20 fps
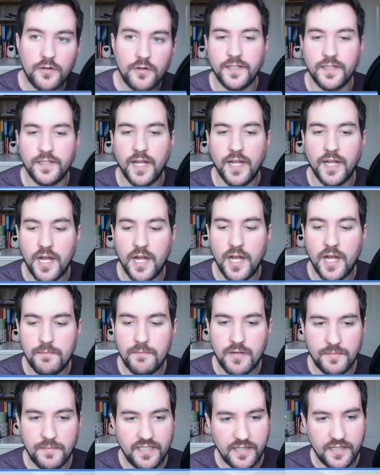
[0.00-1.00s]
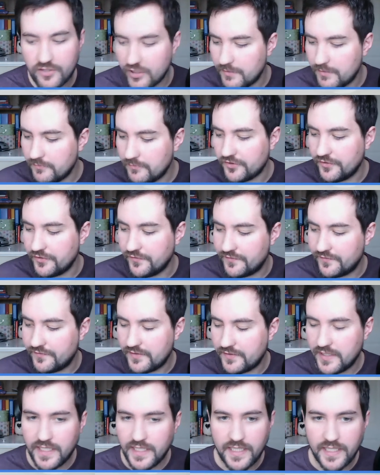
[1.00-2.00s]
I mean, in terms
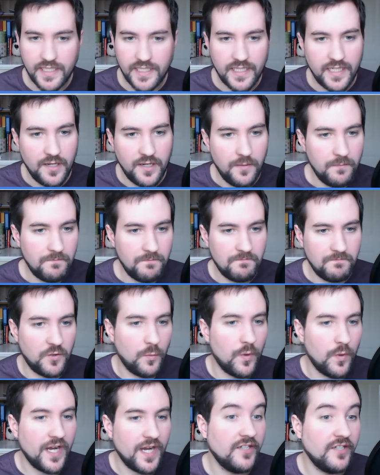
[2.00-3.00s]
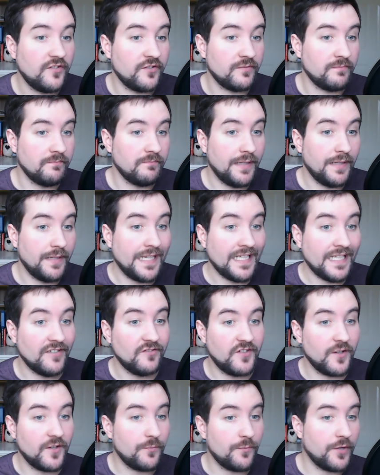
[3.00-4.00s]
of the ways and
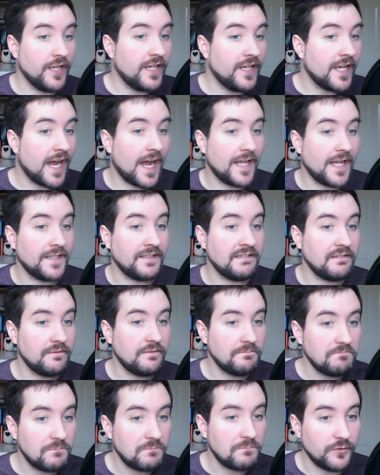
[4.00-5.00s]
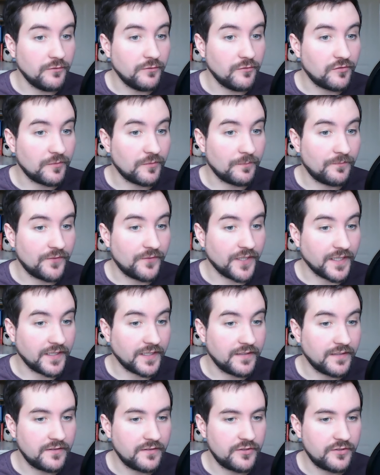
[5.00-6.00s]
means that we can do something
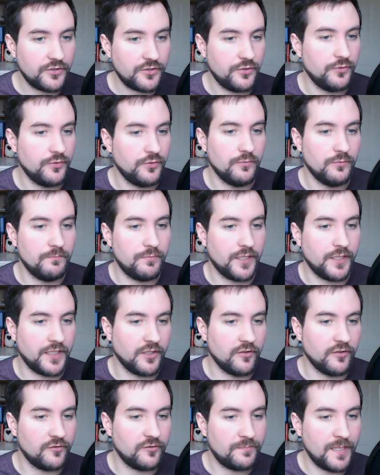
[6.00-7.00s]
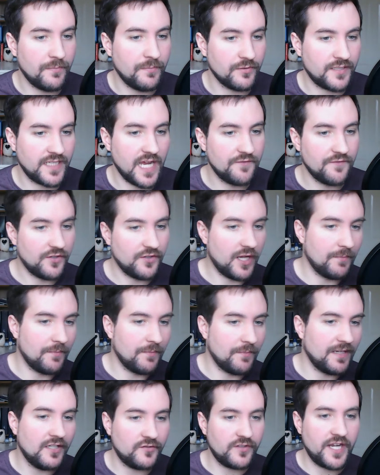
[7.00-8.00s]
to bring those people together, I mean,
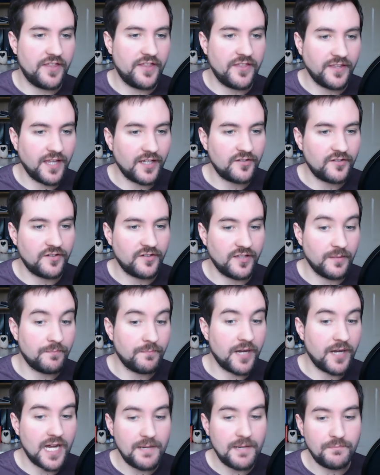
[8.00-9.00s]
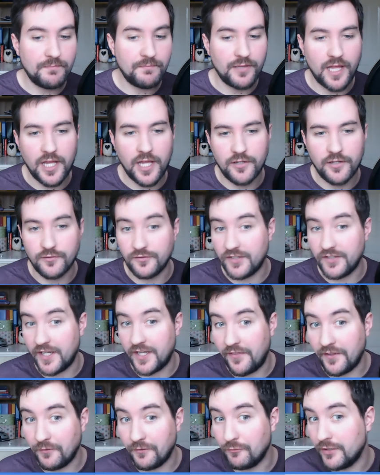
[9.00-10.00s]
is there anything that's in the pipeline, or is
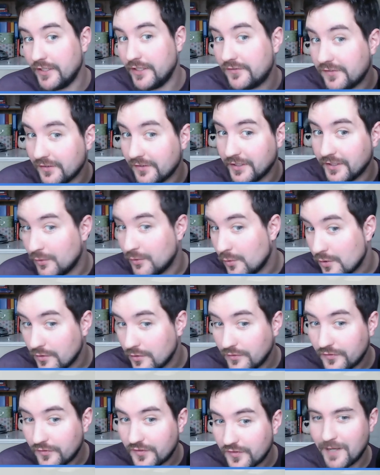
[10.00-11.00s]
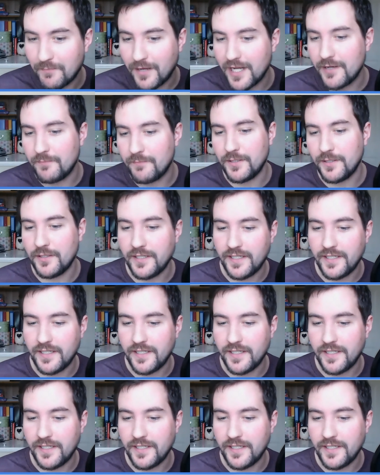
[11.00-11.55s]
anything recently launched that might be